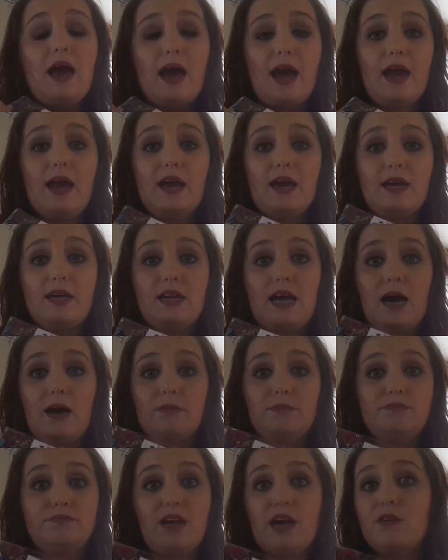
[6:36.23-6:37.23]

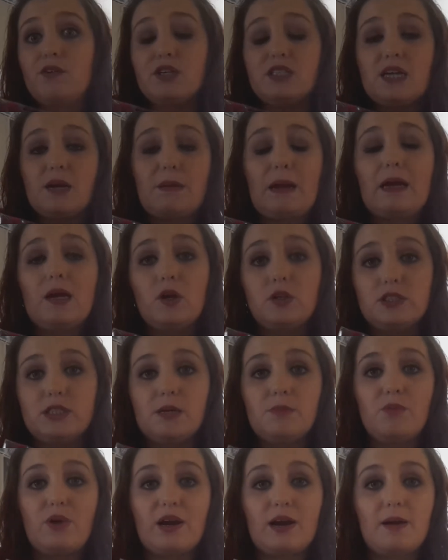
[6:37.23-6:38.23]
And every time I go
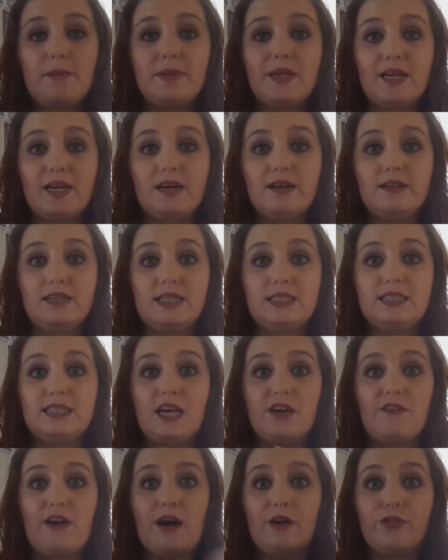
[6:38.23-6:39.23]
somewhere, I'm going to at least
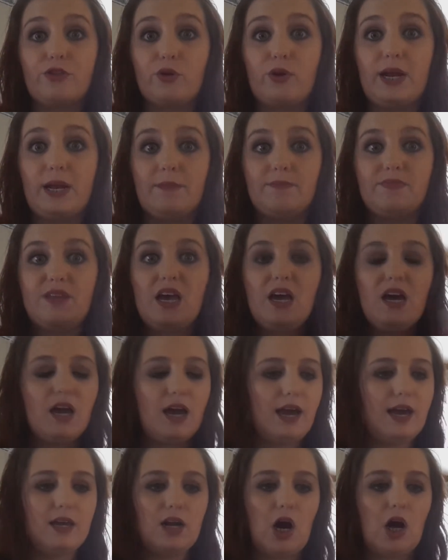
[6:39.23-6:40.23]
give out 3.
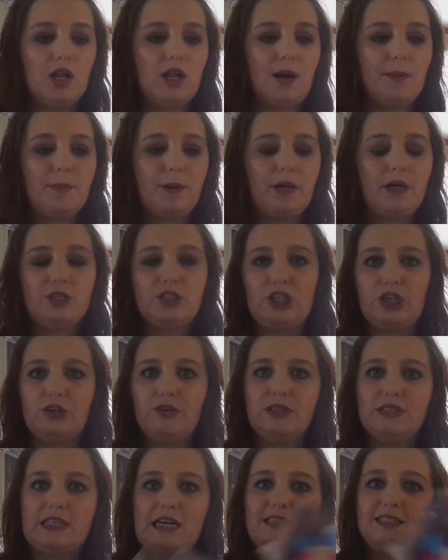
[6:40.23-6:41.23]
And all I'm going to do
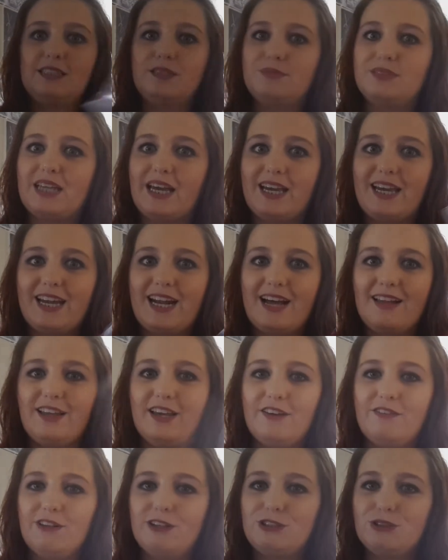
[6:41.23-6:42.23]
is ask them, say, can I
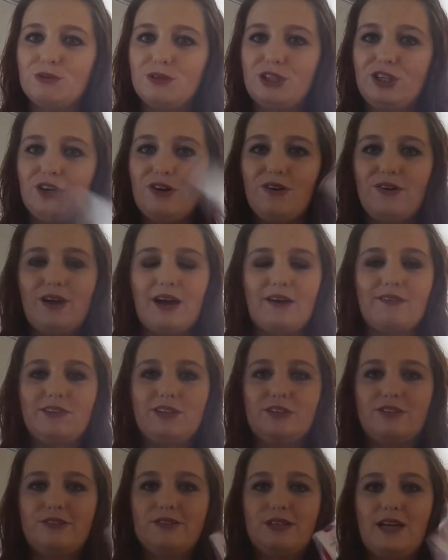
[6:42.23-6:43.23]
leave this with you? I have a
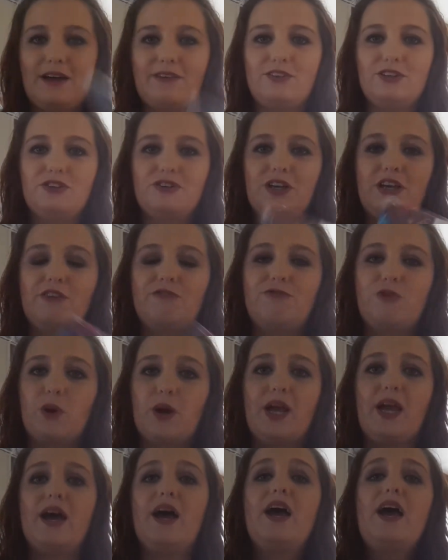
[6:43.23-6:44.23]
little gift
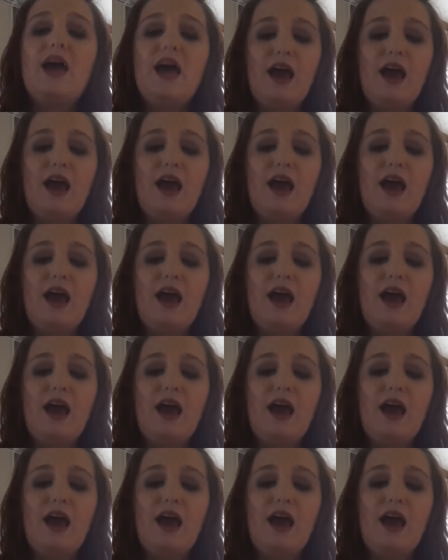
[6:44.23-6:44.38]
for you.